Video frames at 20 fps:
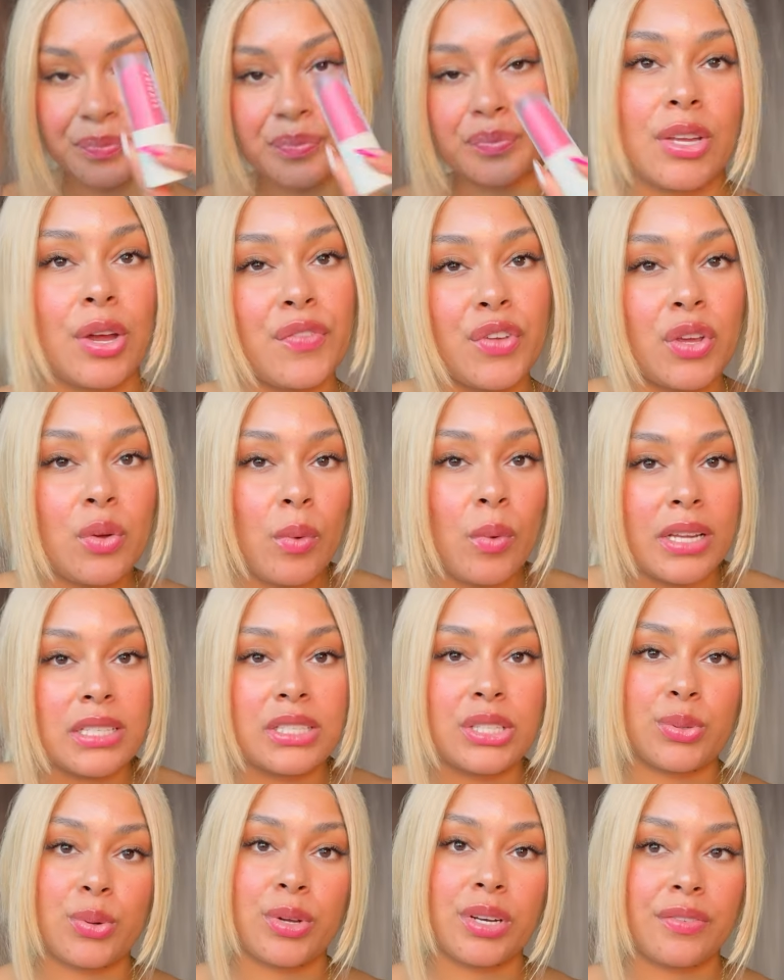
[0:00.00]
If you want to
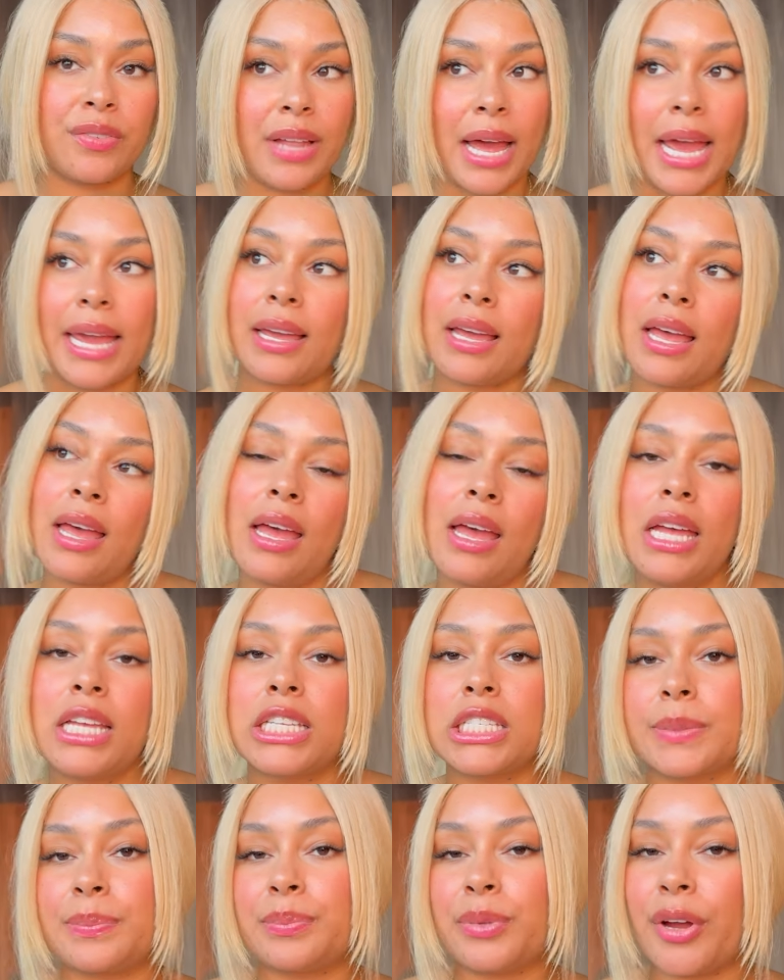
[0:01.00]
sort of like
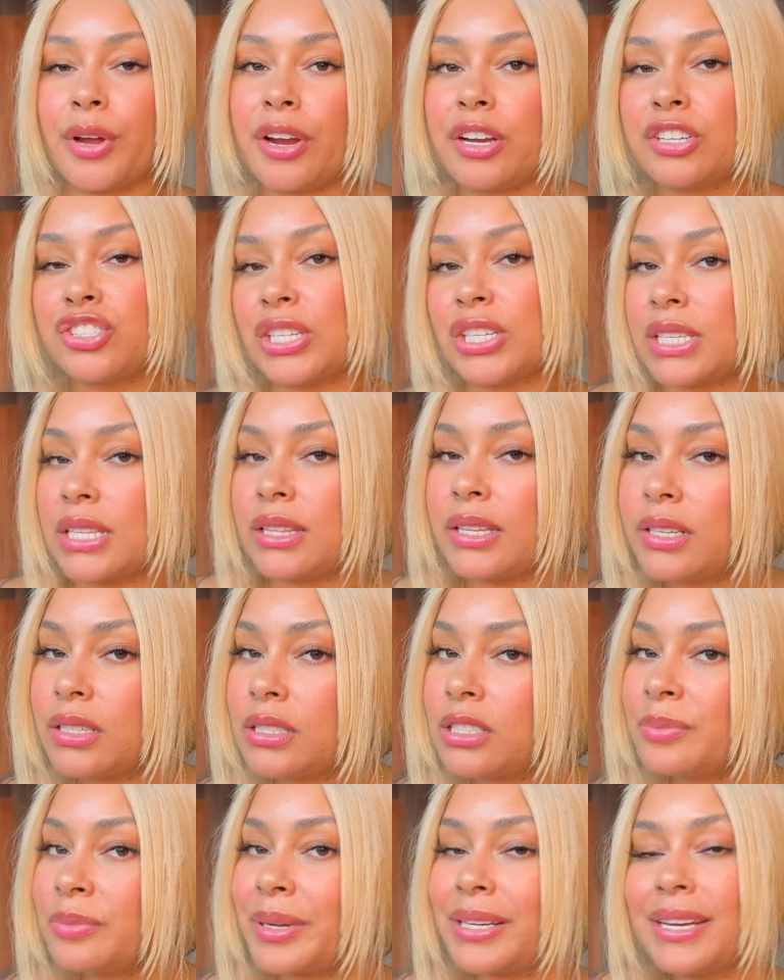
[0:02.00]
splurge just a
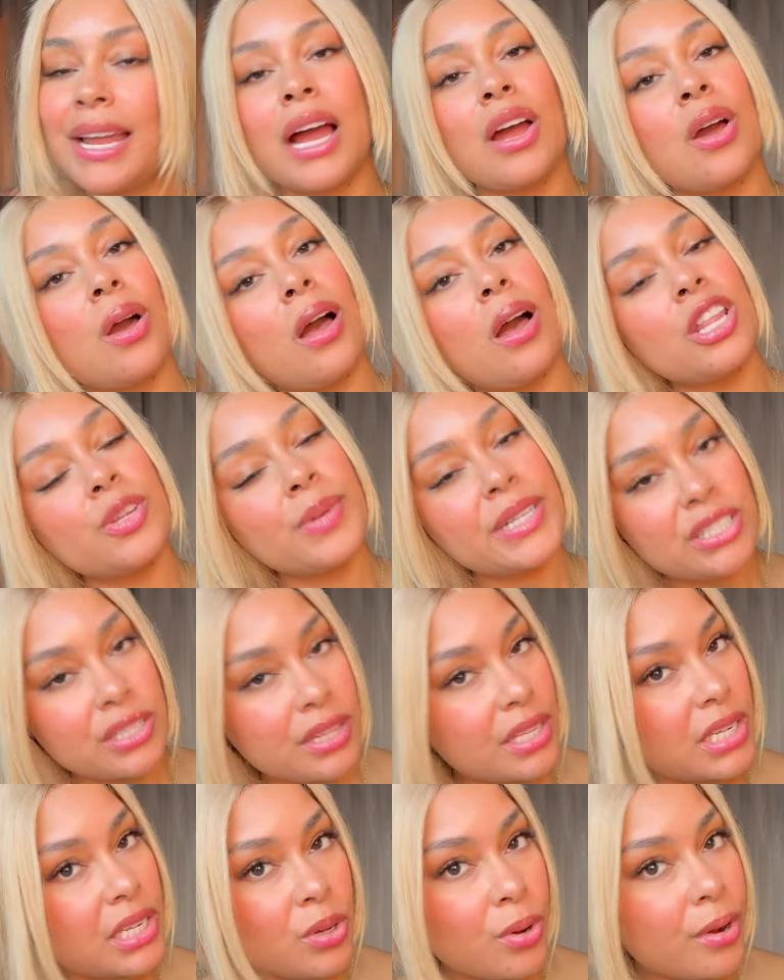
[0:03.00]
little, but not go all the way to the
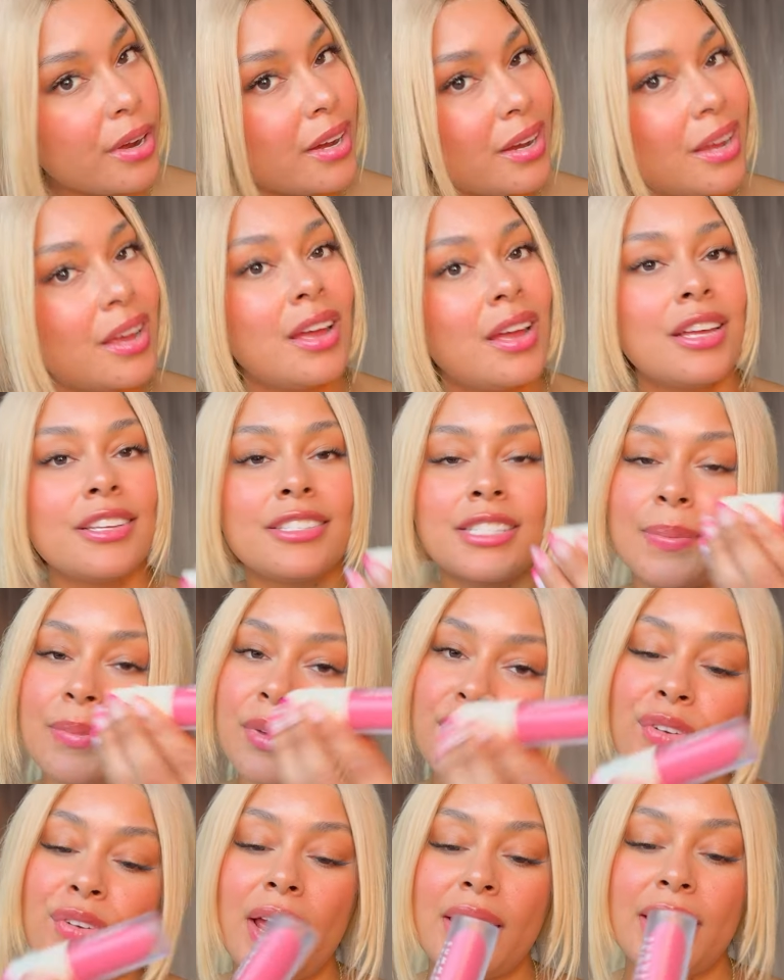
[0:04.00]
Dior, Summer
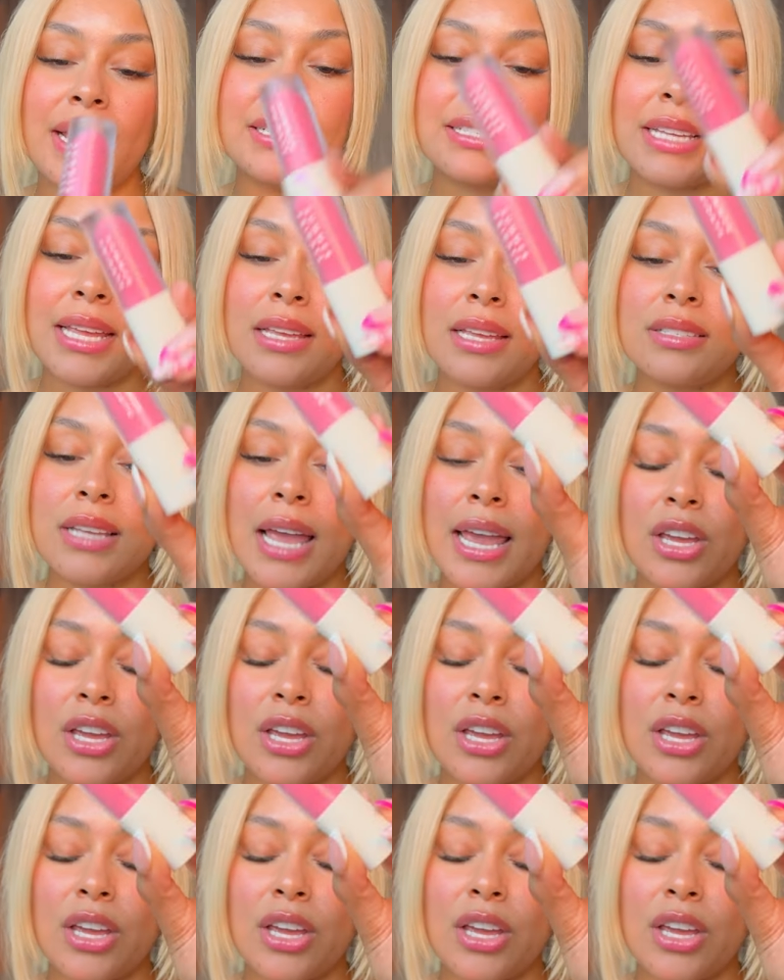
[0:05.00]
Fridays is a